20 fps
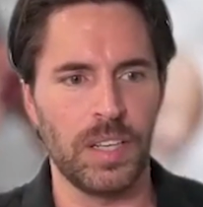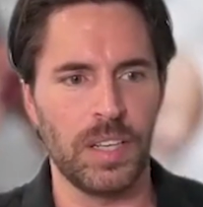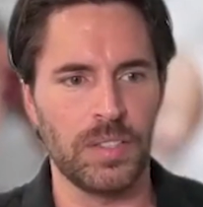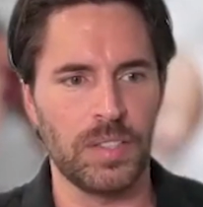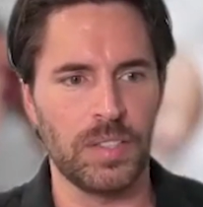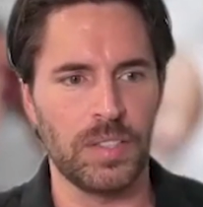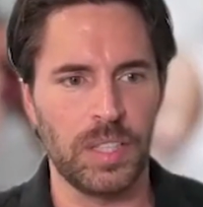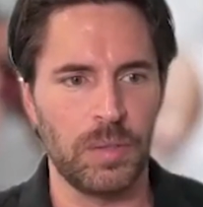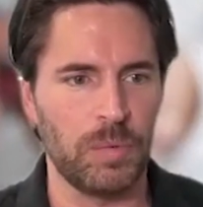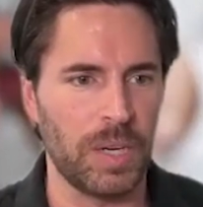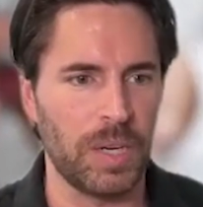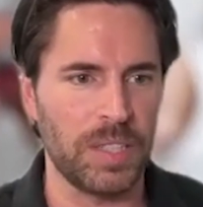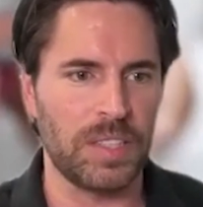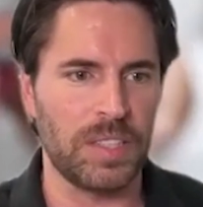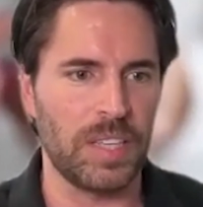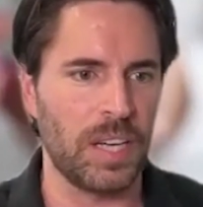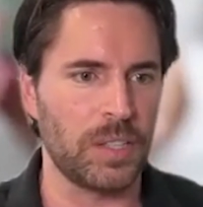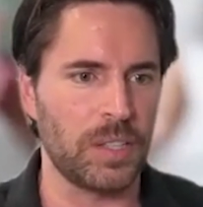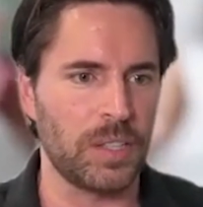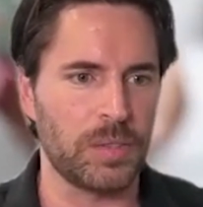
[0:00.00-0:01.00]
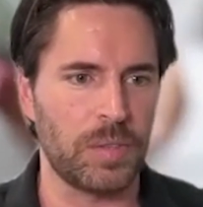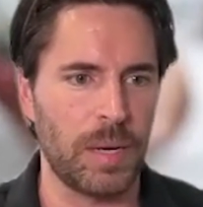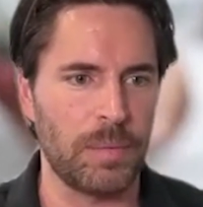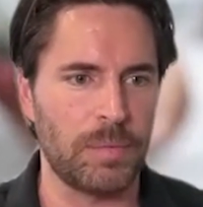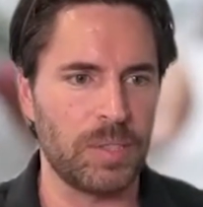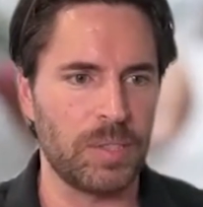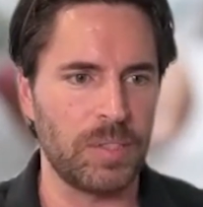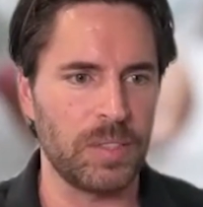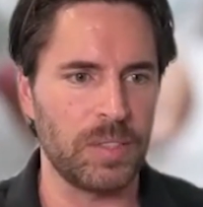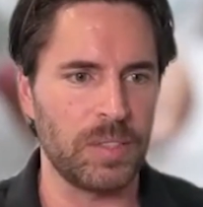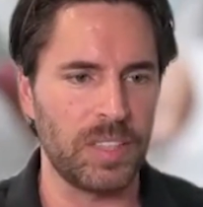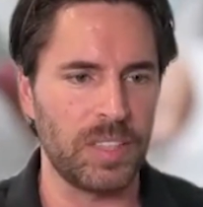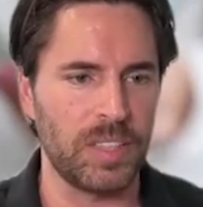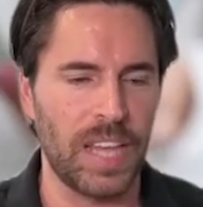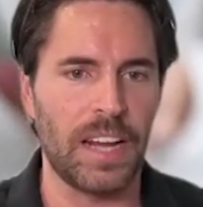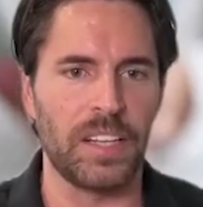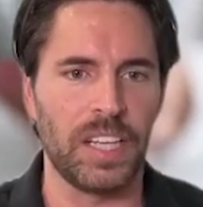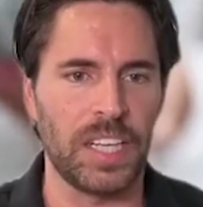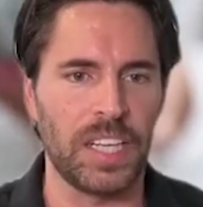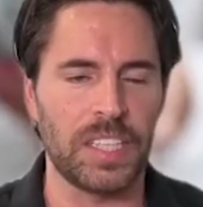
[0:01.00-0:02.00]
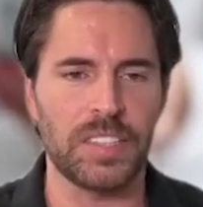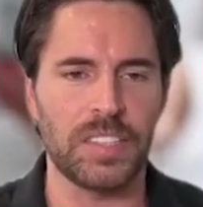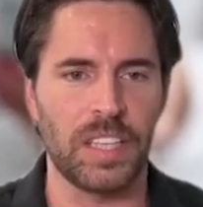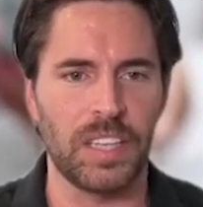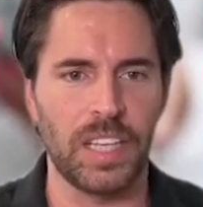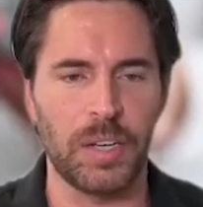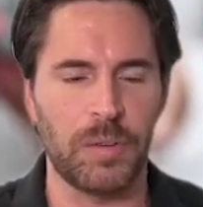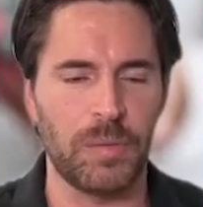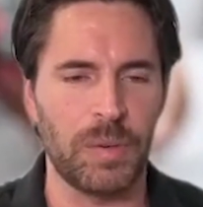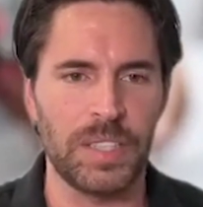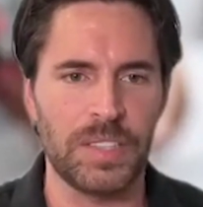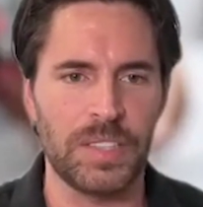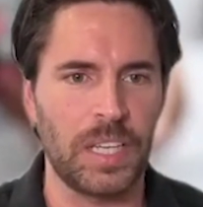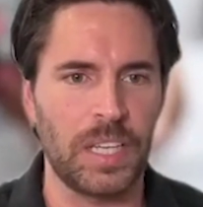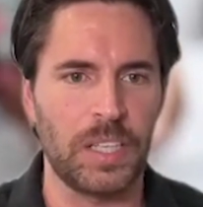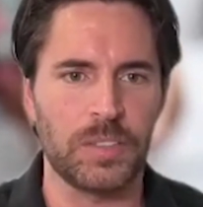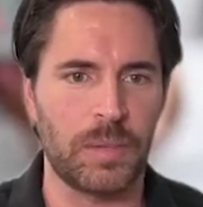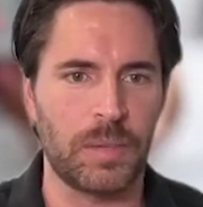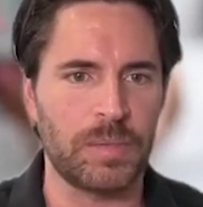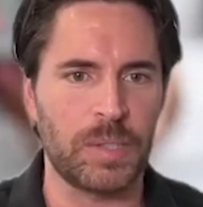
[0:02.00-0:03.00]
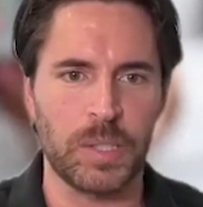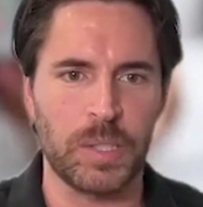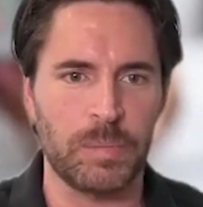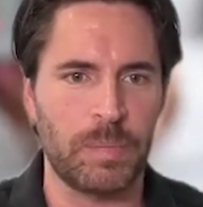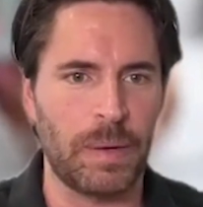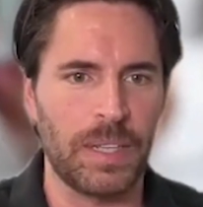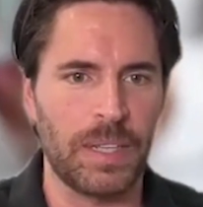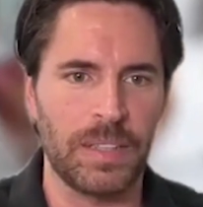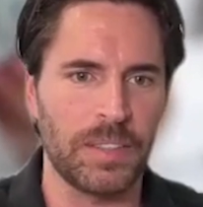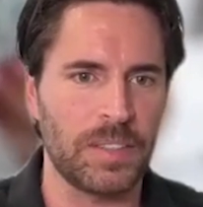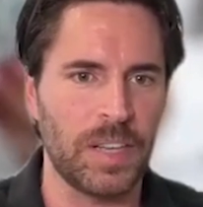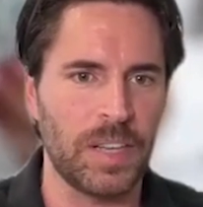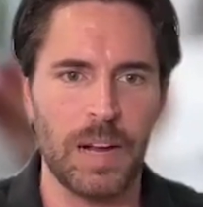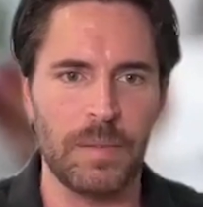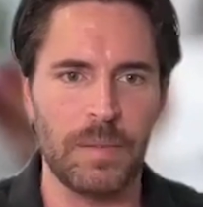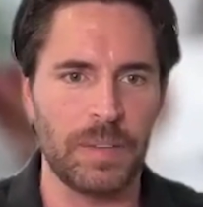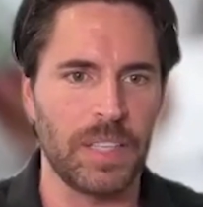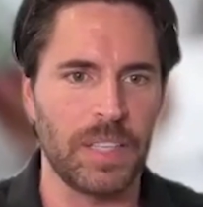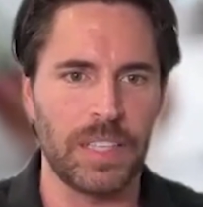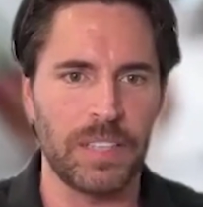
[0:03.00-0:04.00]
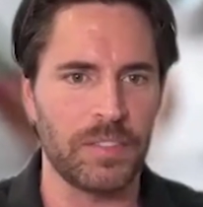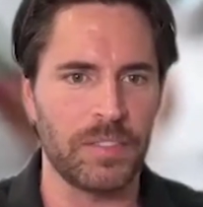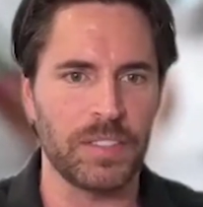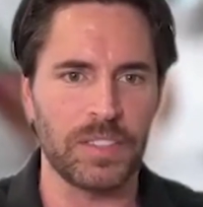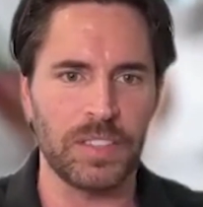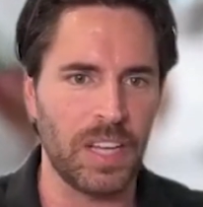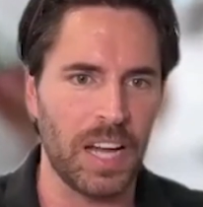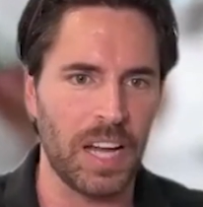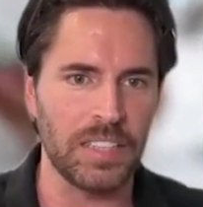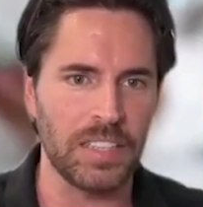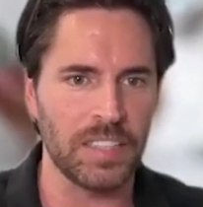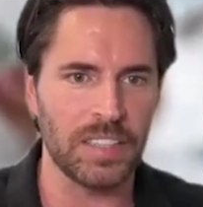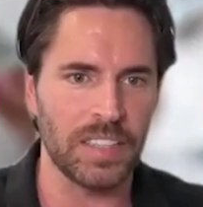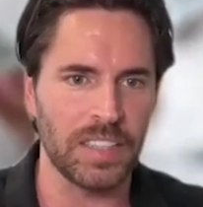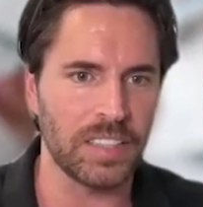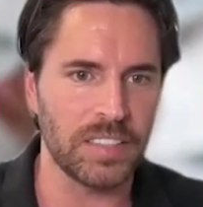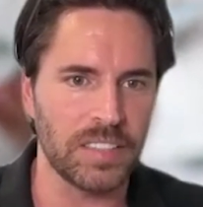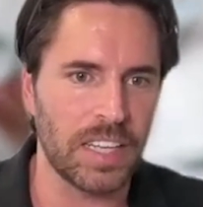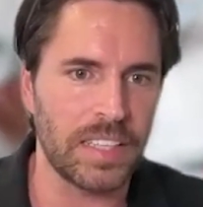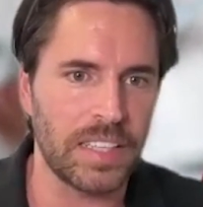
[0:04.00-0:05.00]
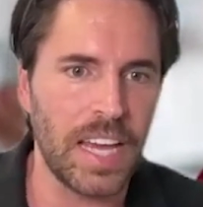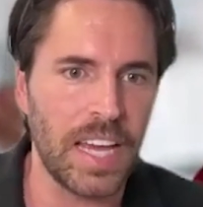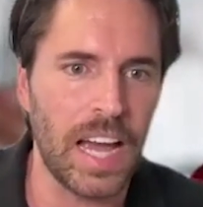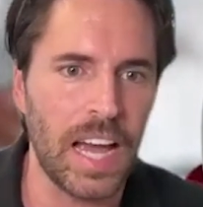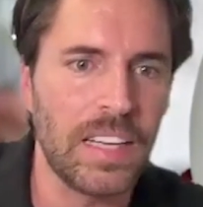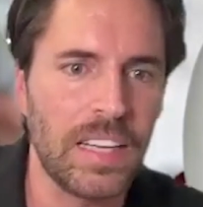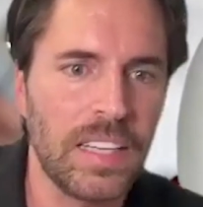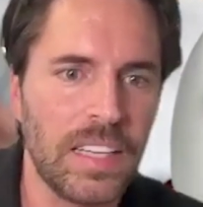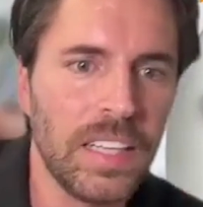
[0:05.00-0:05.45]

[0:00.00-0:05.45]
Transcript: see what sales reps, the analytics on like where sales reps are spending their time on the different slides and things like that.